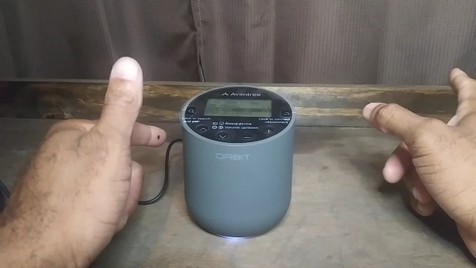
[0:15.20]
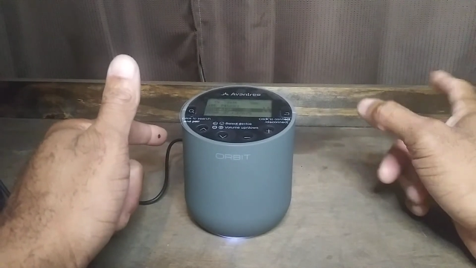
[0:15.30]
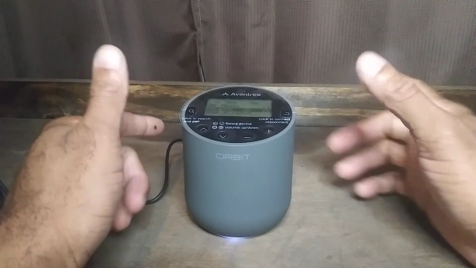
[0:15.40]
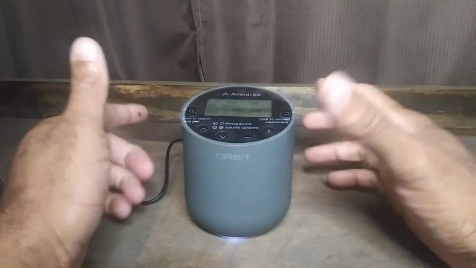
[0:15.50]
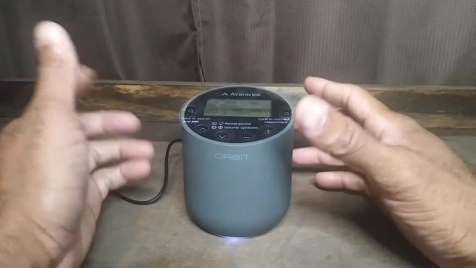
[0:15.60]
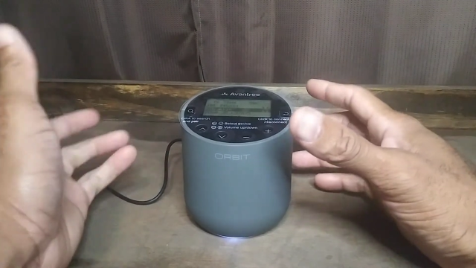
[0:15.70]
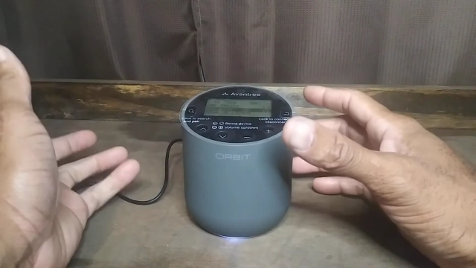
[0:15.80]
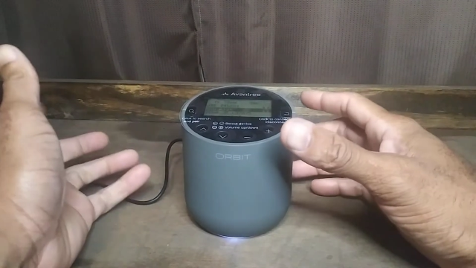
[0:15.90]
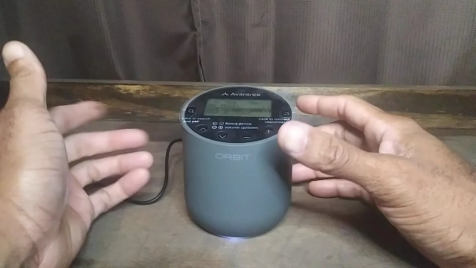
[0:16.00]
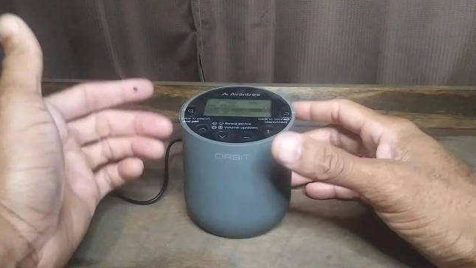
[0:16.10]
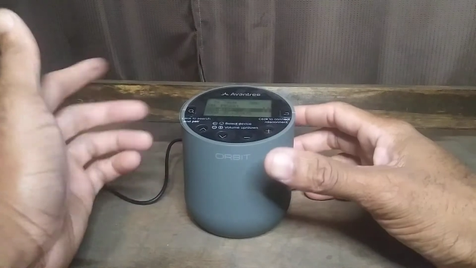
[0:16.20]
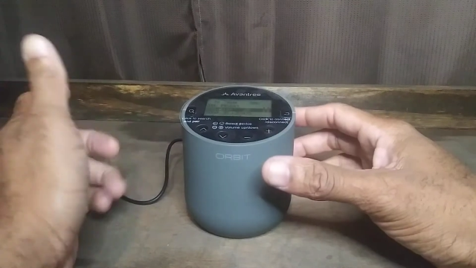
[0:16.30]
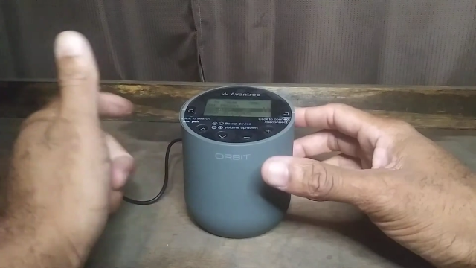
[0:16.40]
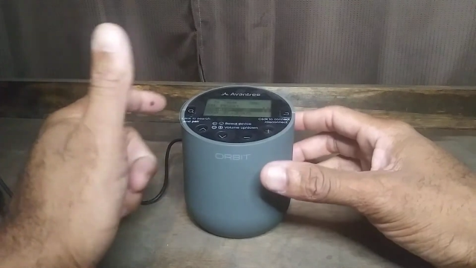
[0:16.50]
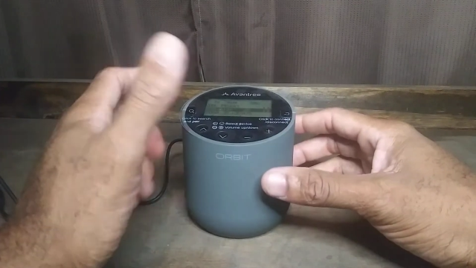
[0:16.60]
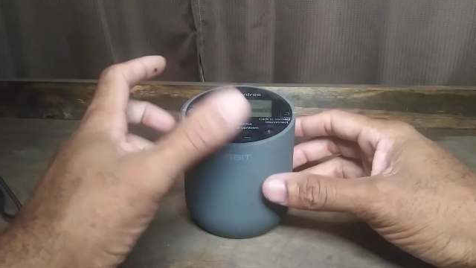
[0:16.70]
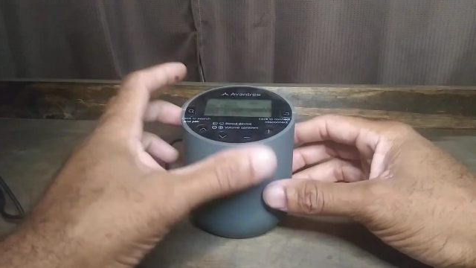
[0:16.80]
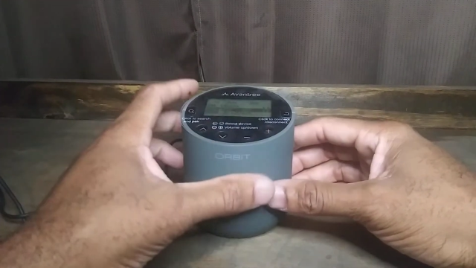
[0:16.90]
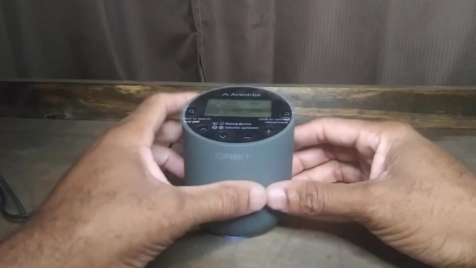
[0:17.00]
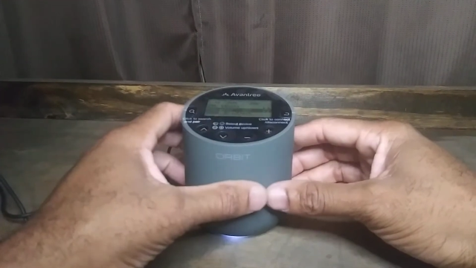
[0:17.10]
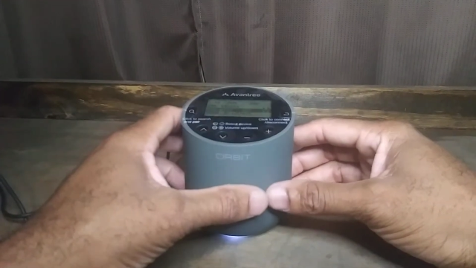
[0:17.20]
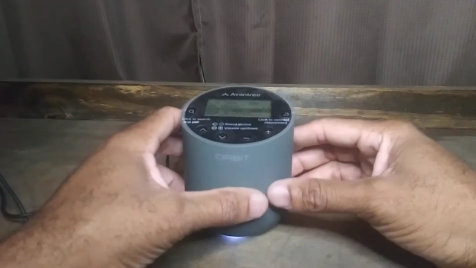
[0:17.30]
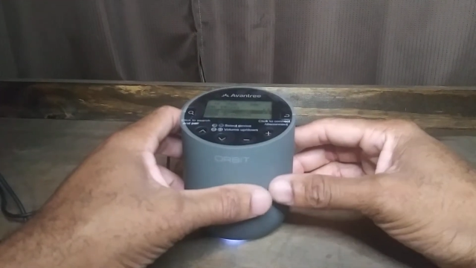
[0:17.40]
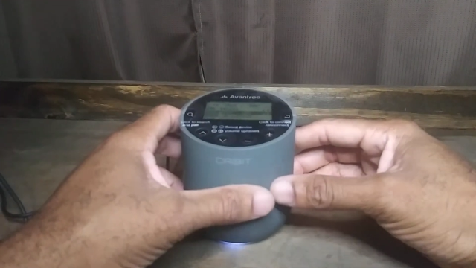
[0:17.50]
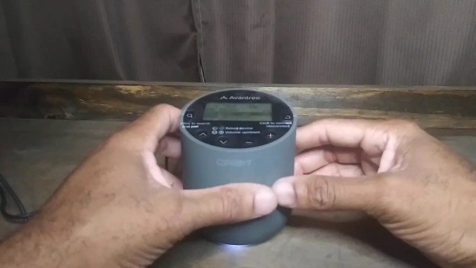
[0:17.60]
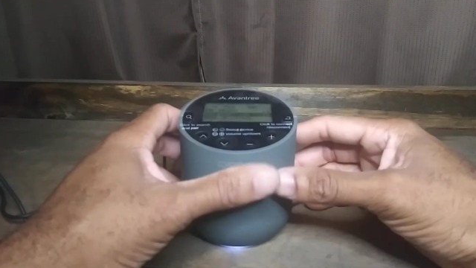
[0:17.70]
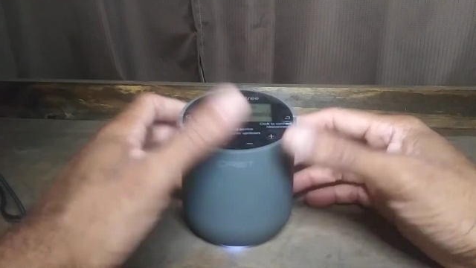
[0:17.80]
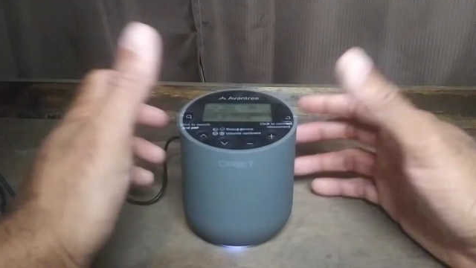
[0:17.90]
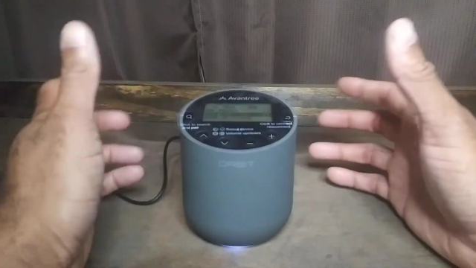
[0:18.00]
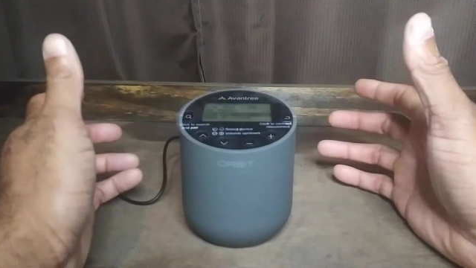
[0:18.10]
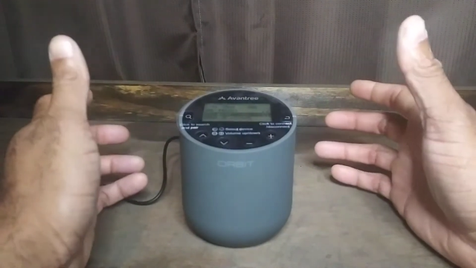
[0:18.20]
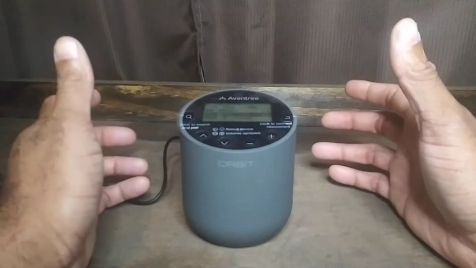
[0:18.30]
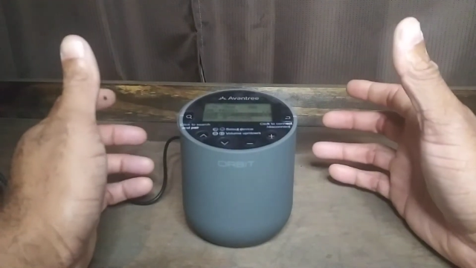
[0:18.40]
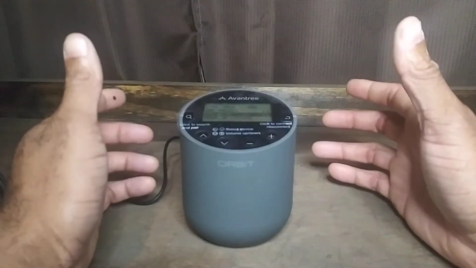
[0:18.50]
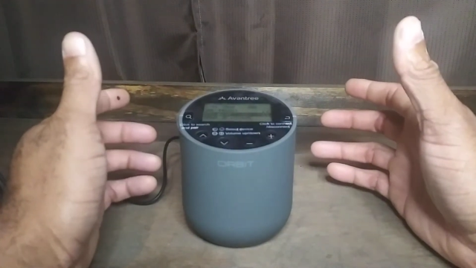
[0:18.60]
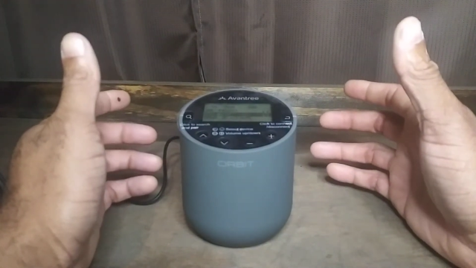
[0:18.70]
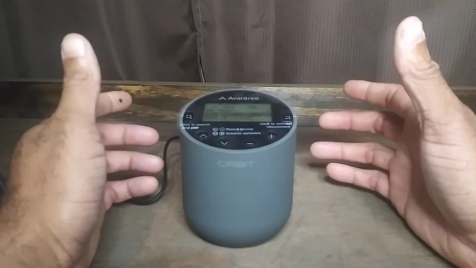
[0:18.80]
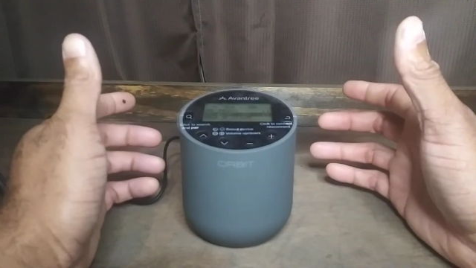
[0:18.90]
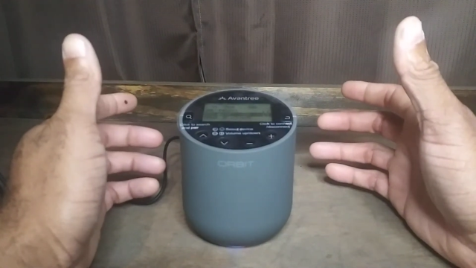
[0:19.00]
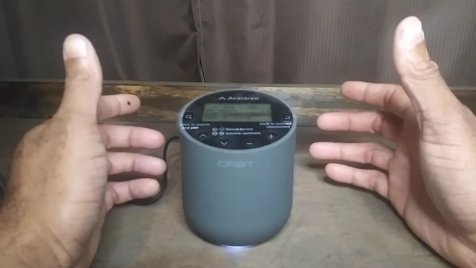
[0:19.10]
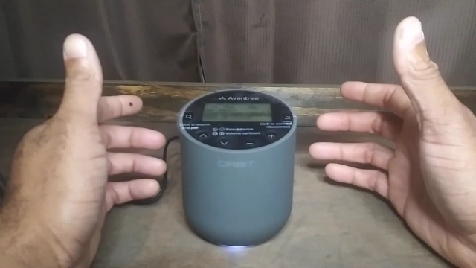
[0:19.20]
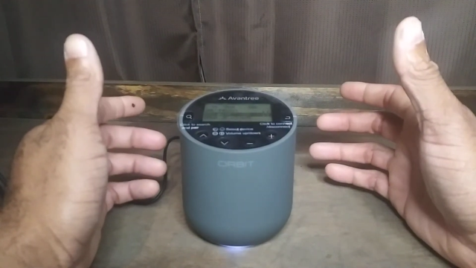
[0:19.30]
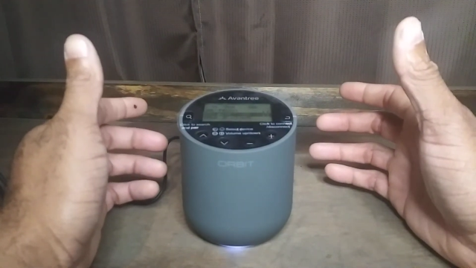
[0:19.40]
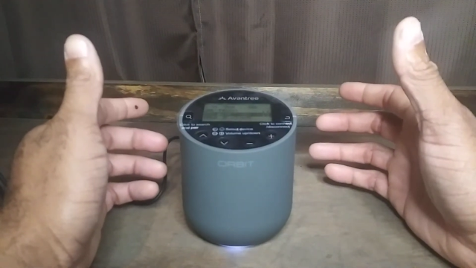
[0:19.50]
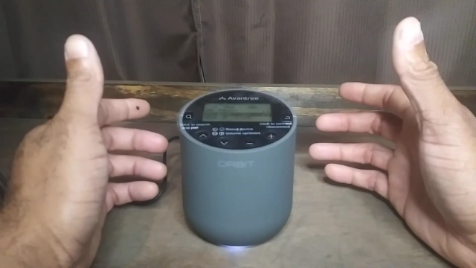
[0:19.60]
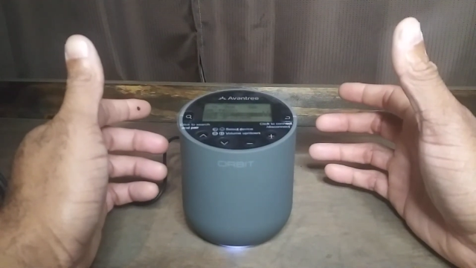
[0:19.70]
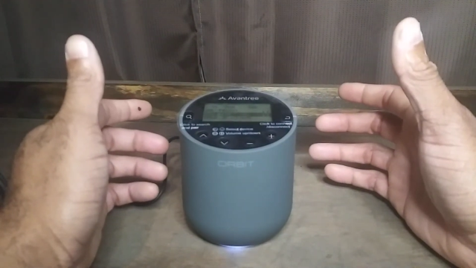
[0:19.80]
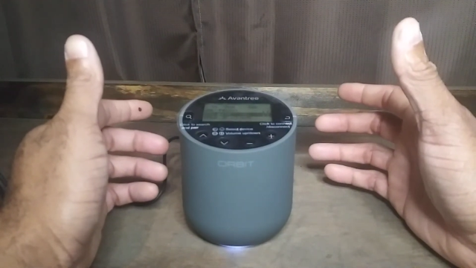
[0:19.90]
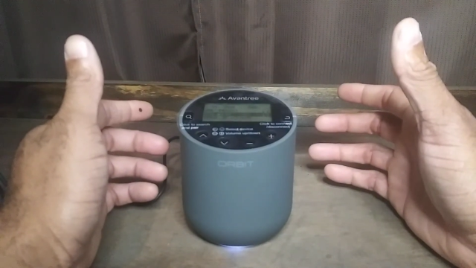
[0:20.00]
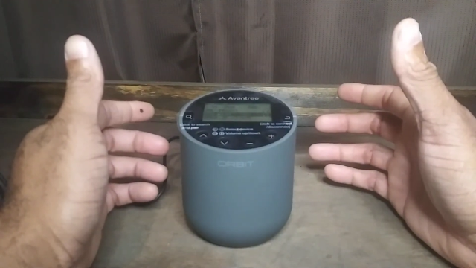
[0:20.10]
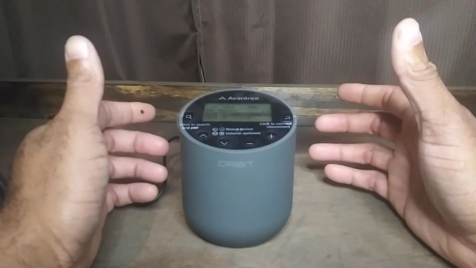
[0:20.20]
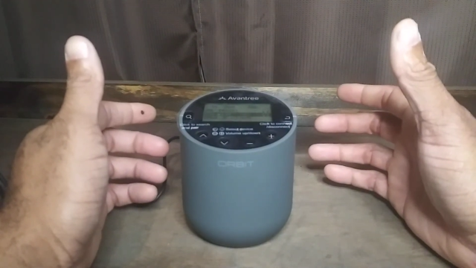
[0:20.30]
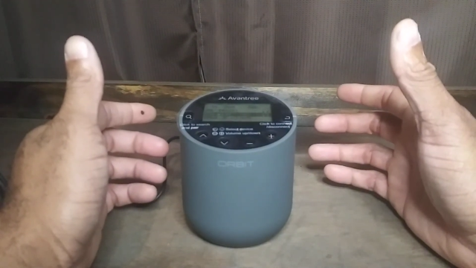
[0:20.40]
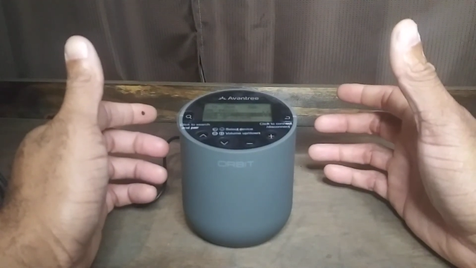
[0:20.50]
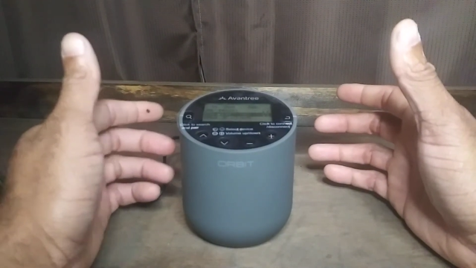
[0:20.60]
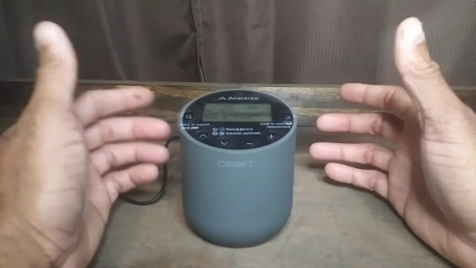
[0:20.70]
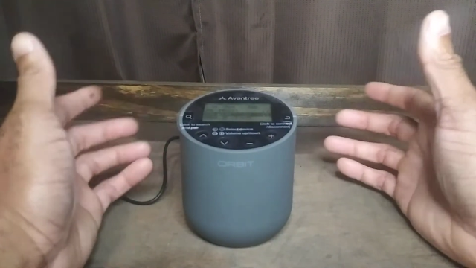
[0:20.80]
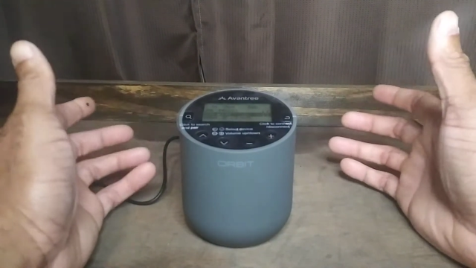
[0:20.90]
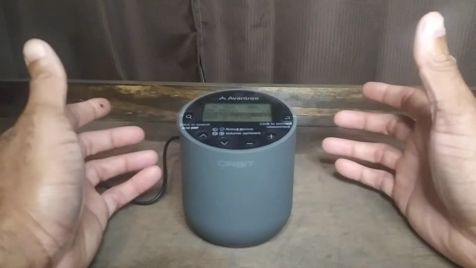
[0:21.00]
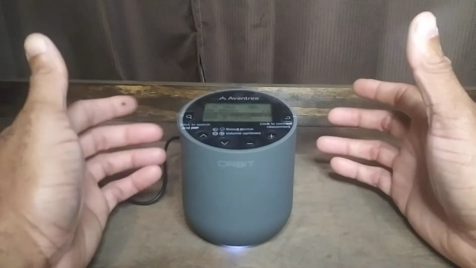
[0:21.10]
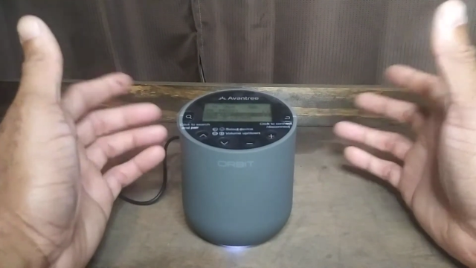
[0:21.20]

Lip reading: No face is visible, so there are no lips to read.